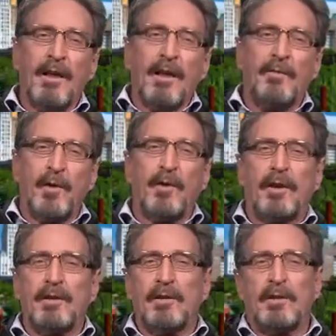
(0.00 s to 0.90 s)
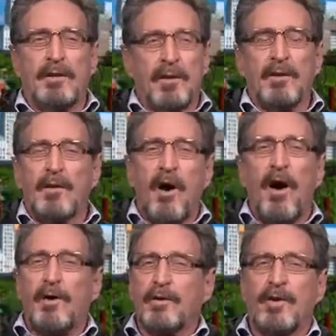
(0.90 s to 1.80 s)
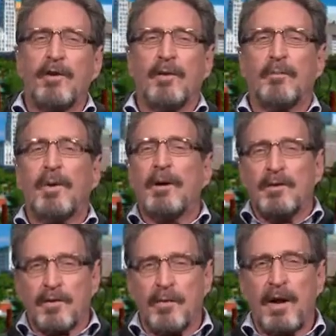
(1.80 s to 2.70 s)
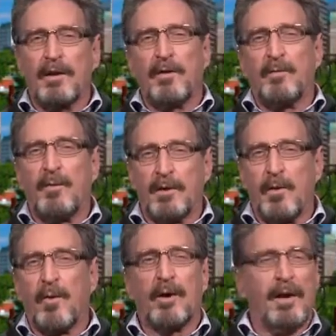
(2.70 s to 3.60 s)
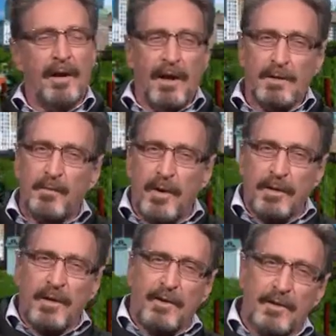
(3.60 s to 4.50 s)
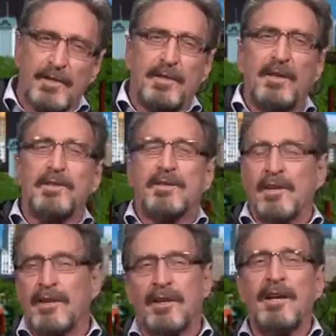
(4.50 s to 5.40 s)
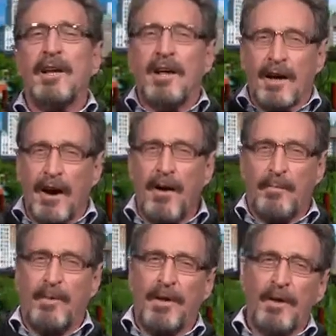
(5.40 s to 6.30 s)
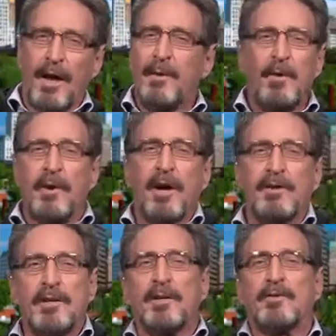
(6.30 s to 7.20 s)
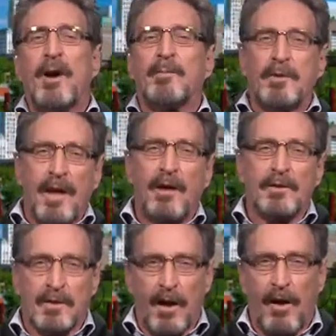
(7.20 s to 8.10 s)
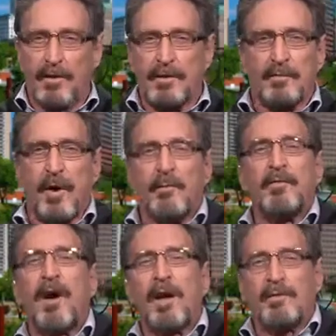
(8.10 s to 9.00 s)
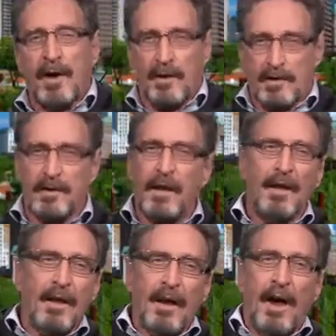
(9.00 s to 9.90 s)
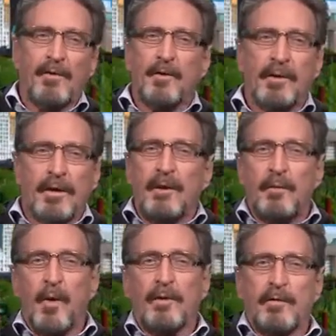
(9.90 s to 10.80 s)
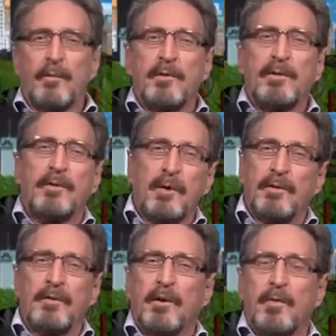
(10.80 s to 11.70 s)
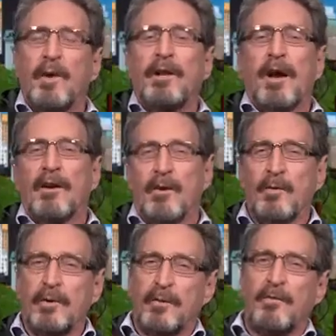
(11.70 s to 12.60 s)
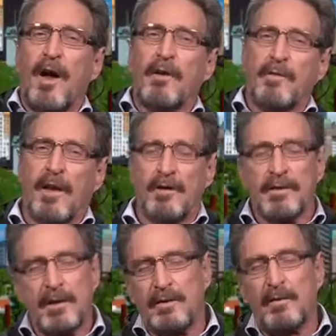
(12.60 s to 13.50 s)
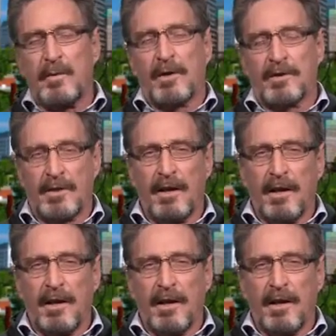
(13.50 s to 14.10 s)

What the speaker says: If you look at the long-term trend of Bitcoin, it has been consistently up. I mean, who cares that it dropped $1,000 from $5,000 after it went from the $2,900 to $5,000 in 2 months?